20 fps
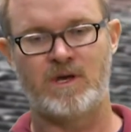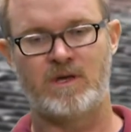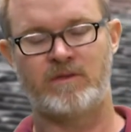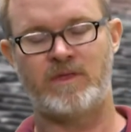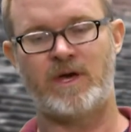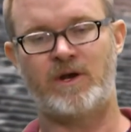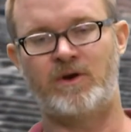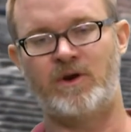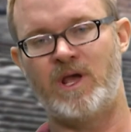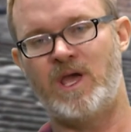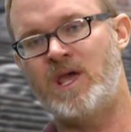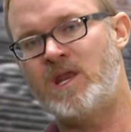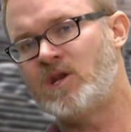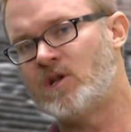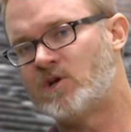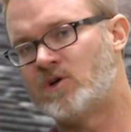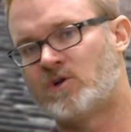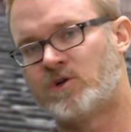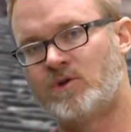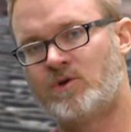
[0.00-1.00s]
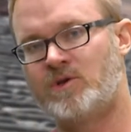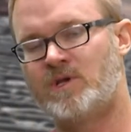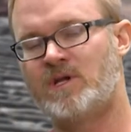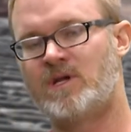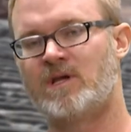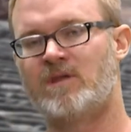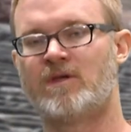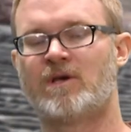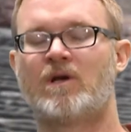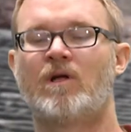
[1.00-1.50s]
that are included
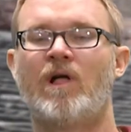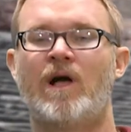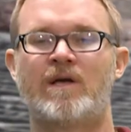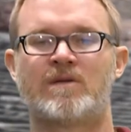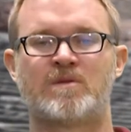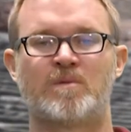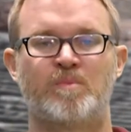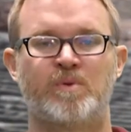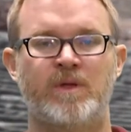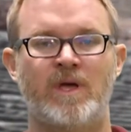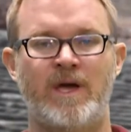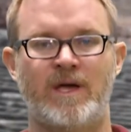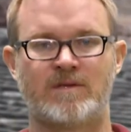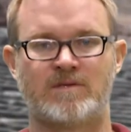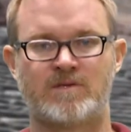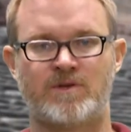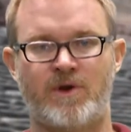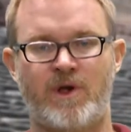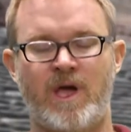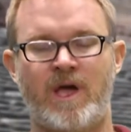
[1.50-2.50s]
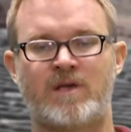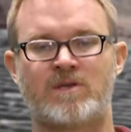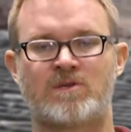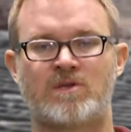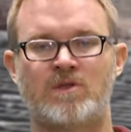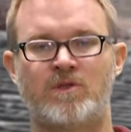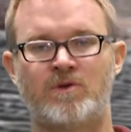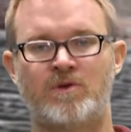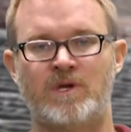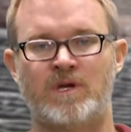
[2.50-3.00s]
in the class of plants. They're
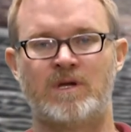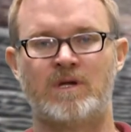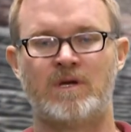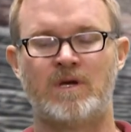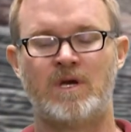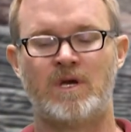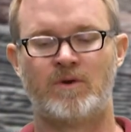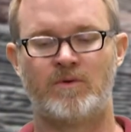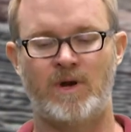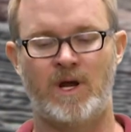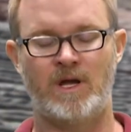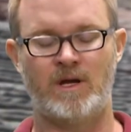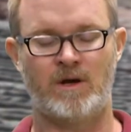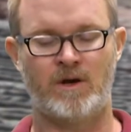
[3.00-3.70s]
excluded, right?